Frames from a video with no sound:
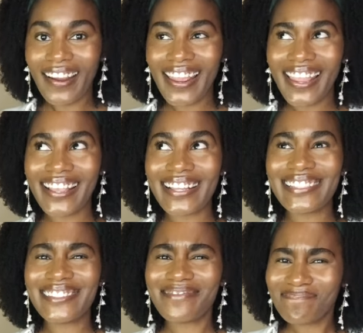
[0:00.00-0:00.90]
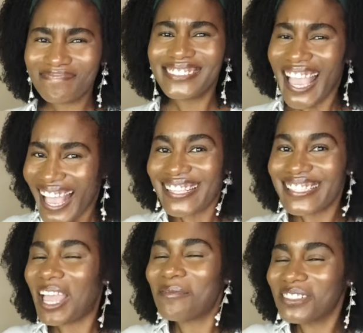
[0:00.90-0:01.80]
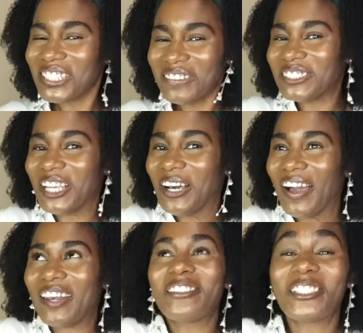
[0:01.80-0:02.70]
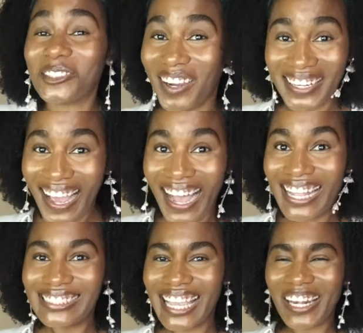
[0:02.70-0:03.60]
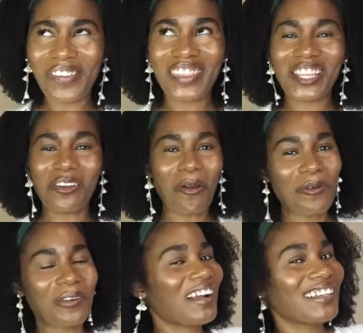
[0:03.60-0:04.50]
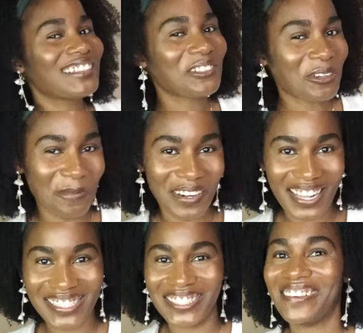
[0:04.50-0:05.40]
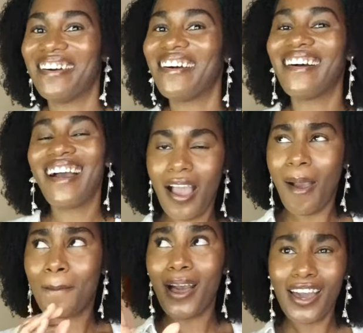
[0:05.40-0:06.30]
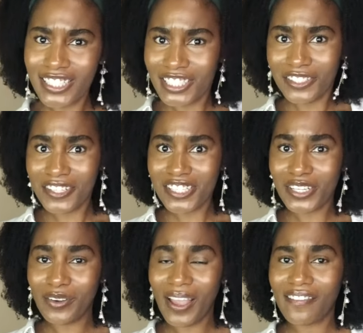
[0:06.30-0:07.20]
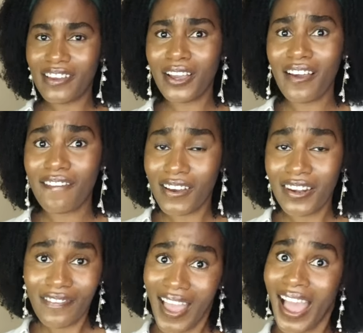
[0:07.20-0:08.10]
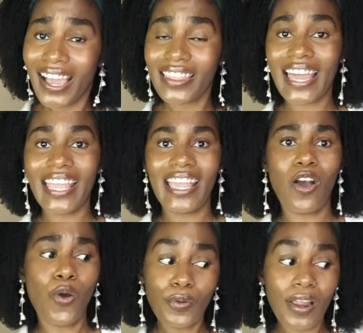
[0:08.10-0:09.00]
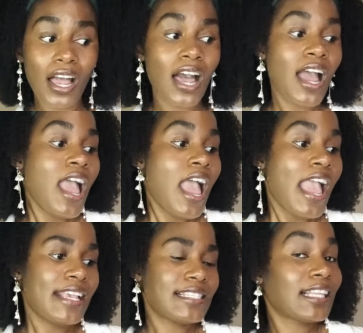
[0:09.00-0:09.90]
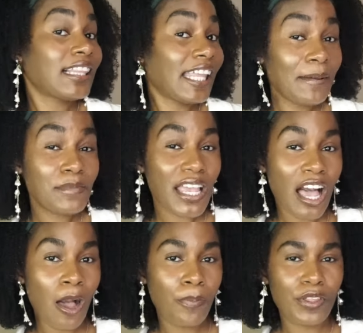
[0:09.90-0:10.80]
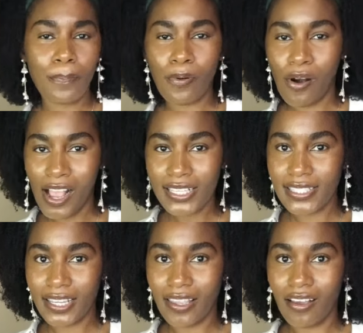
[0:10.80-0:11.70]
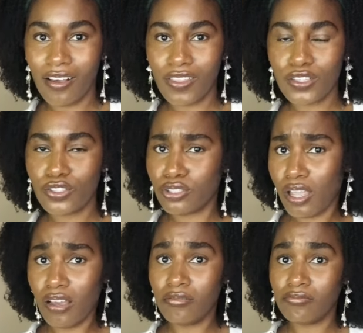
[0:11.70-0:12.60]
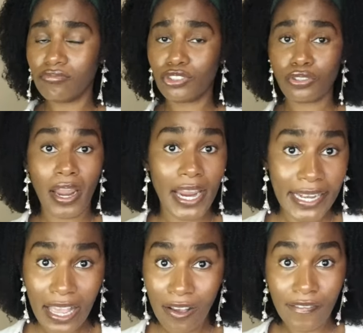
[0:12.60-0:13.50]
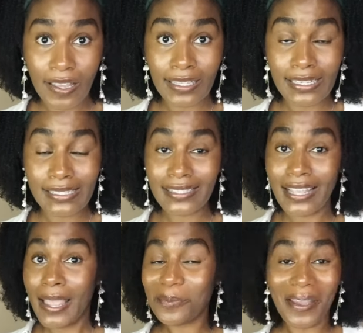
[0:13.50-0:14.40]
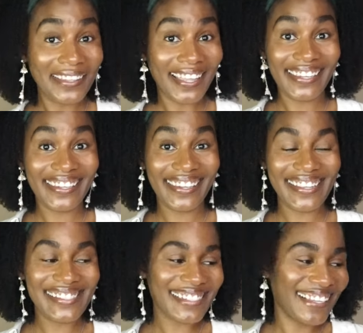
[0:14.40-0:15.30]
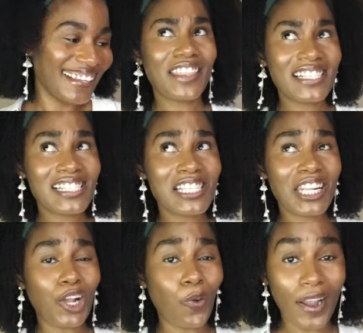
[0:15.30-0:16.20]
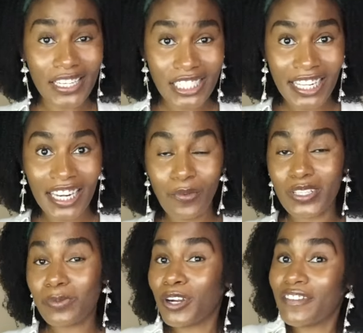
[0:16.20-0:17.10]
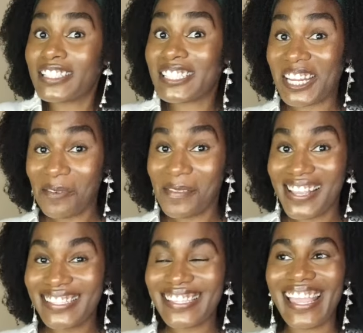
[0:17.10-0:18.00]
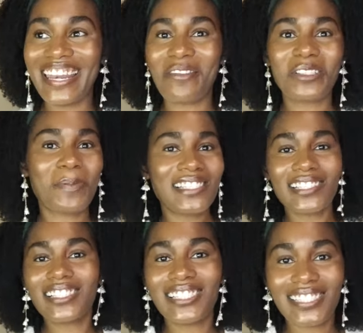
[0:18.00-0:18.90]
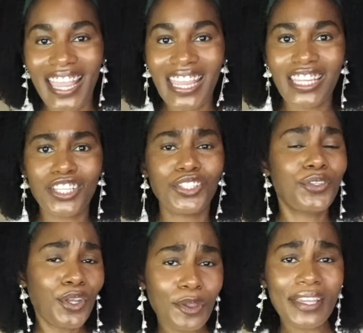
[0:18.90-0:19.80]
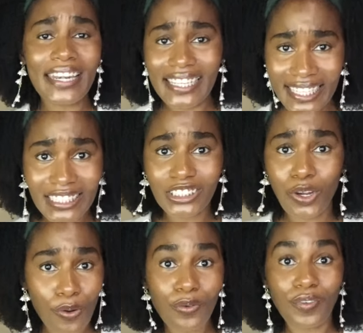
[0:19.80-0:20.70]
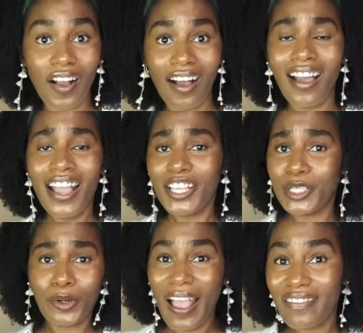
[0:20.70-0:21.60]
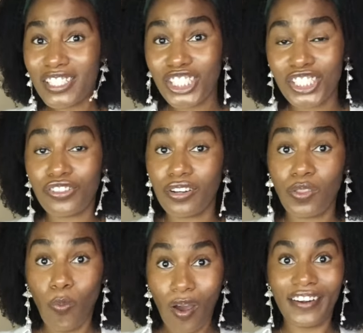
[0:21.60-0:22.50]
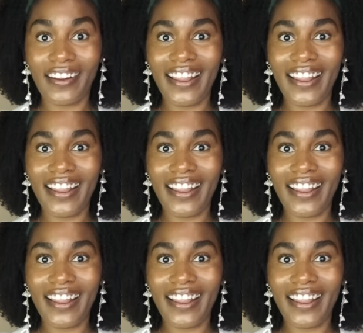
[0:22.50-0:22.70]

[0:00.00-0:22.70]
And yes, I believe so. I don't see why not. I don't think okra discriminates, y'all. But on a serious note, I found a fun fact that okra is claimed to help with prostate health. So try it out, fellas. You might like it. Now, this isn't a question, it was more of a statement, and it was basically saying, you know, you can eat okra, you don't have to just drink the water.